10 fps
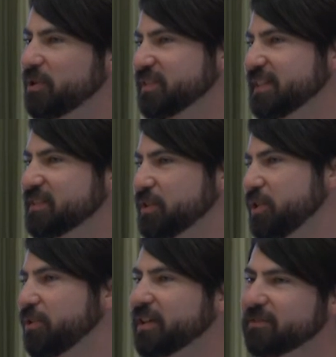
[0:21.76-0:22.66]
mostly
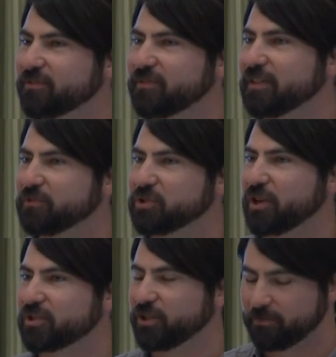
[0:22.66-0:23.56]
security of
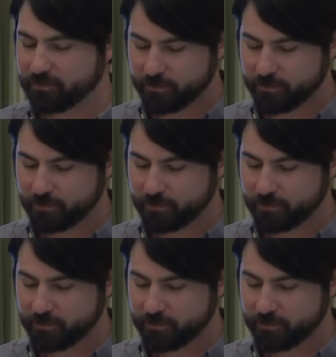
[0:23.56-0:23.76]
infrastructure.